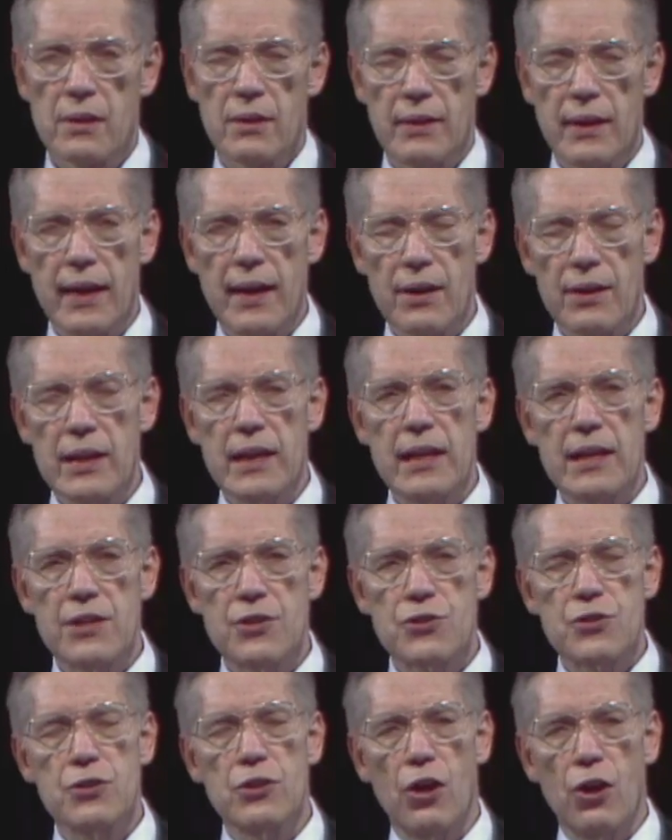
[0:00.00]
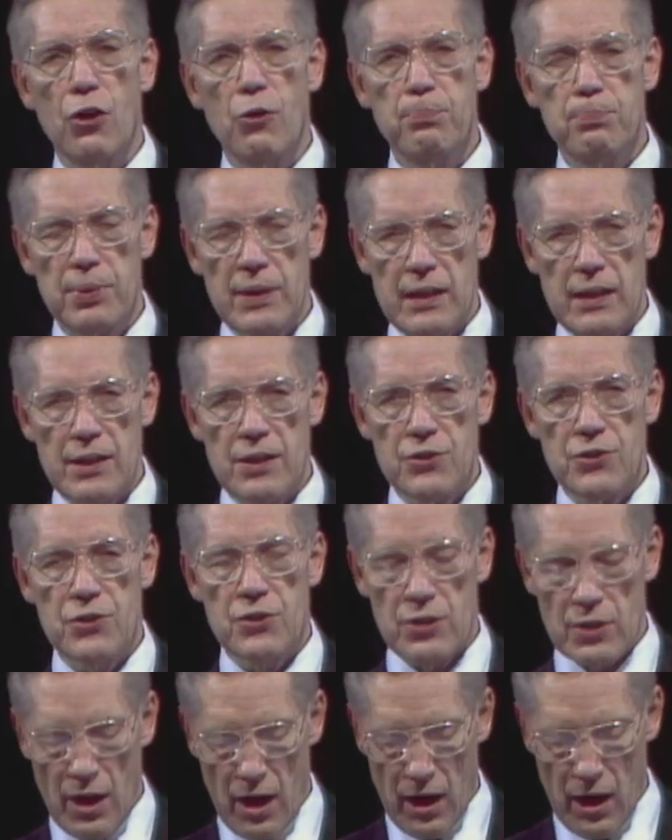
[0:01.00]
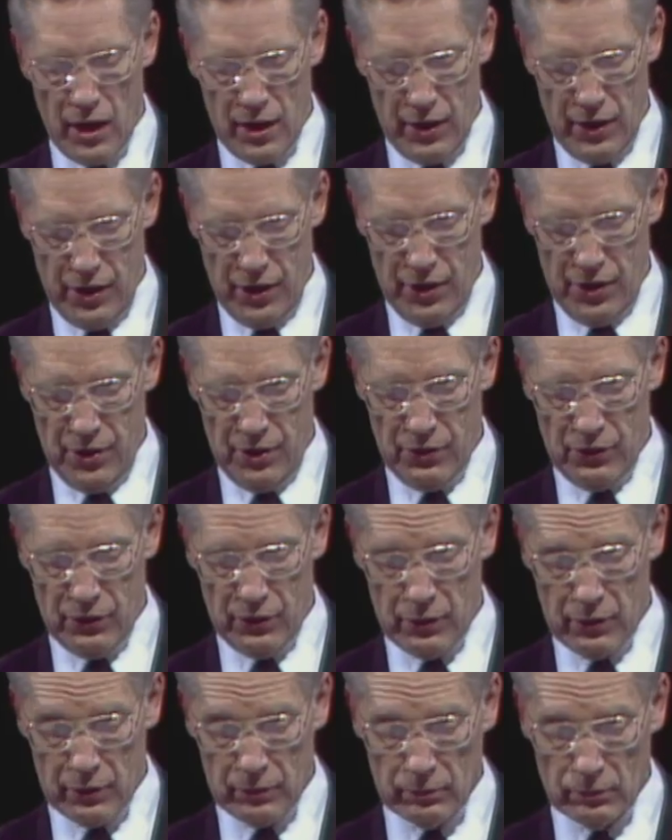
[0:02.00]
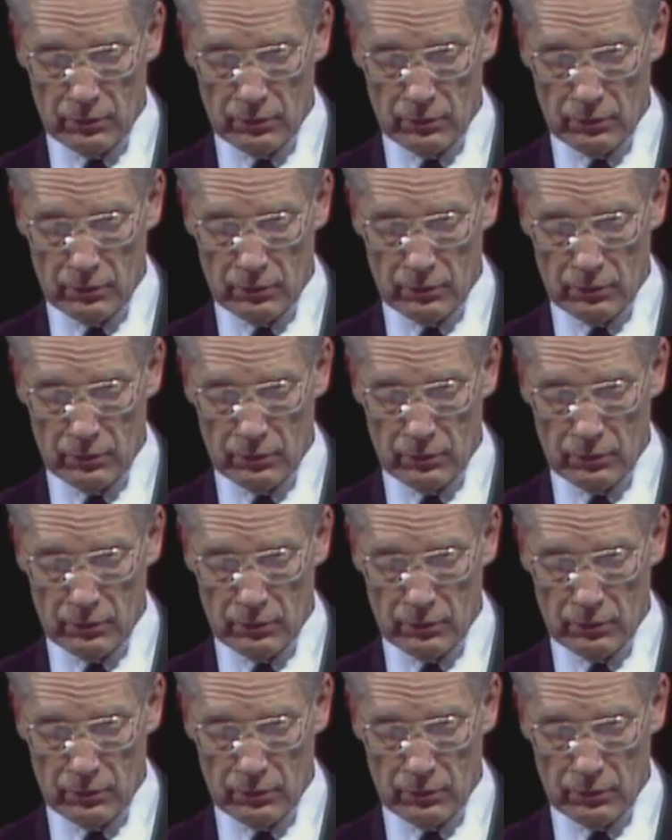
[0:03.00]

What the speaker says: There is no peace on earth.